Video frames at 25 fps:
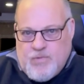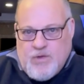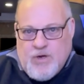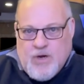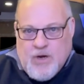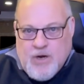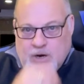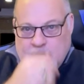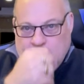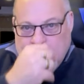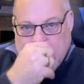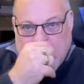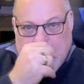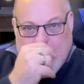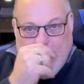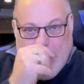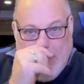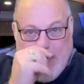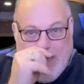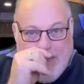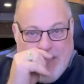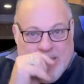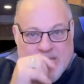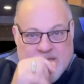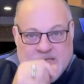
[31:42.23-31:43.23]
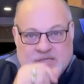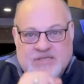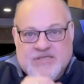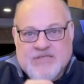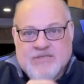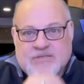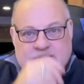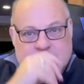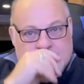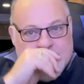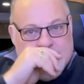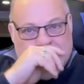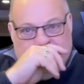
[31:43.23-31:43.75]
her
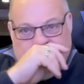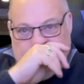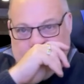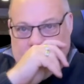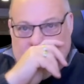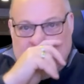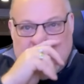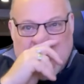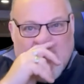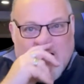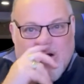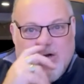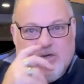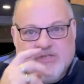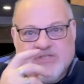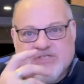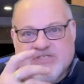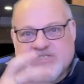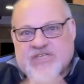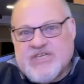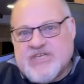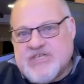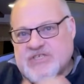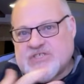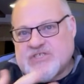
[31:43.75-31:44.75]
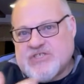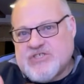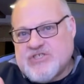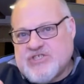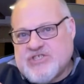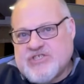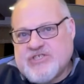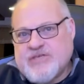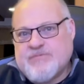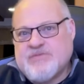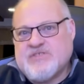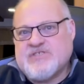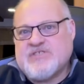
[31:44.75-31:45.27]

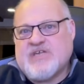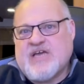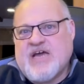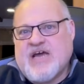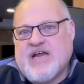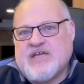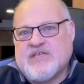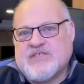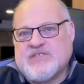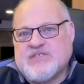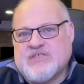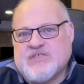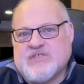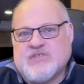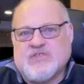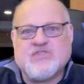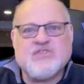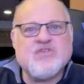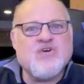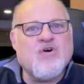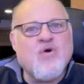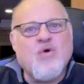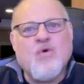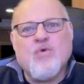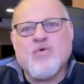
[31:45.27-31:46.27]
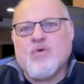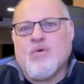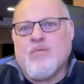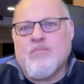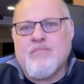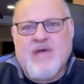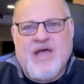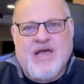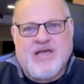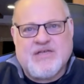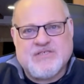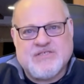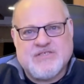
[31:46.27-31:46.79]
citizenship status is a total
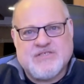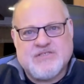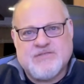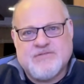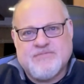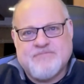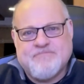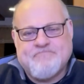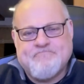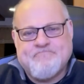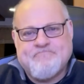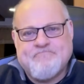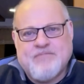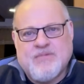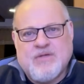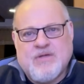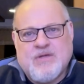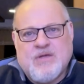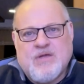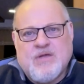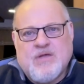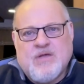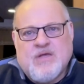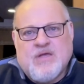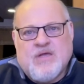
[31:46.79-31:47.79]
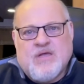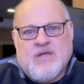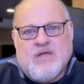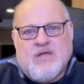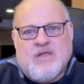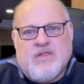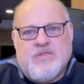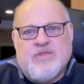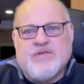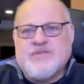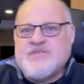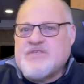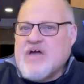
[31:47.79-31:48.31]
mess.
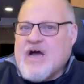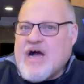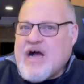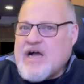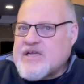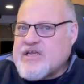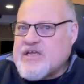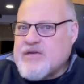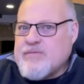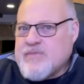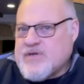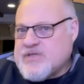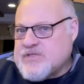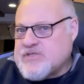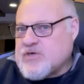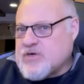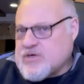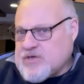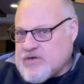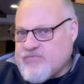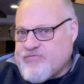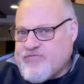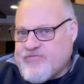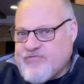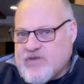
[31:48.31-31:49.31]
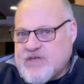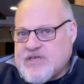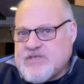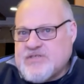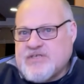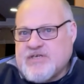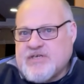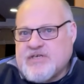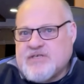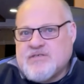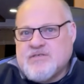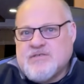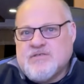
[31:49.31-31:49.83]
The documents are
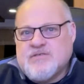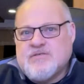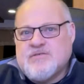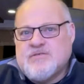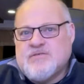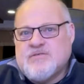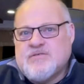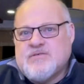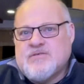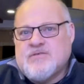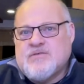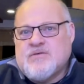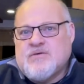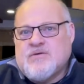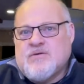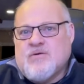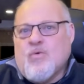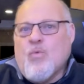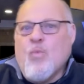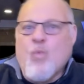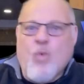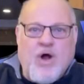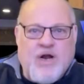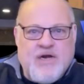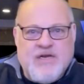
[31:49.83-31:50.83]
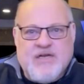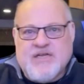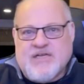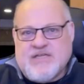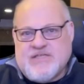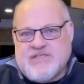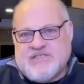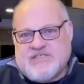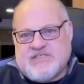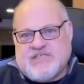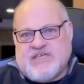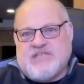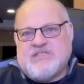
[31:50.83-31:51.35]
conflicting. One
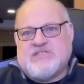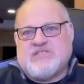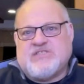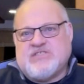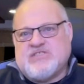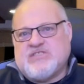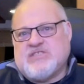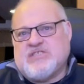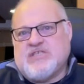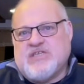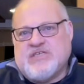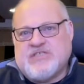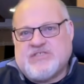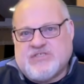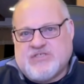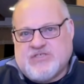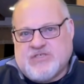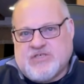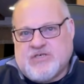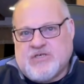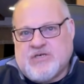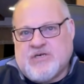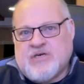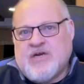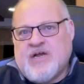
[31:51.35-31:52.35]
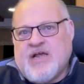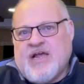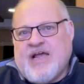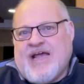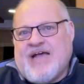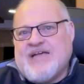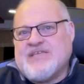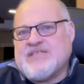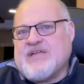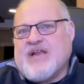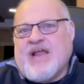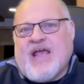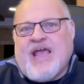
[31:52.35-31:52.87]
consensus lists her
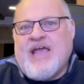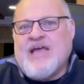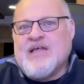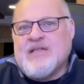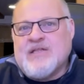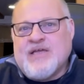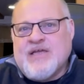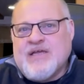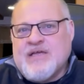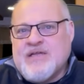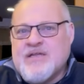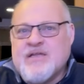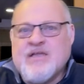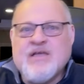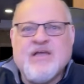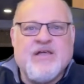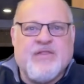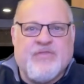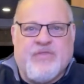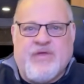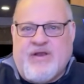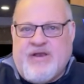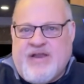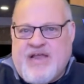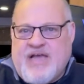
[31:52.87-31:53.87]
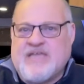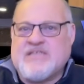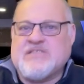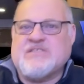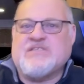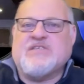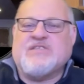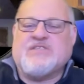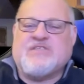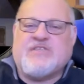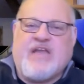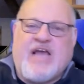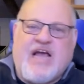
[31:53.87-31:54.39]
as an alien, the
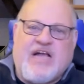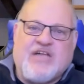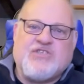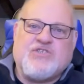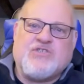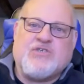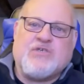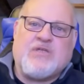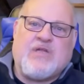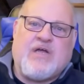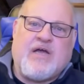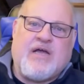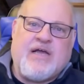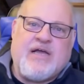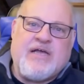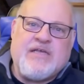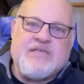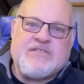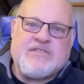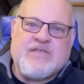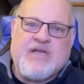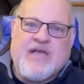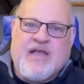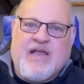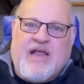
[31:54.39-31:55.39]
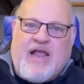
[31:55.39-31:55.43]
next is naturalized,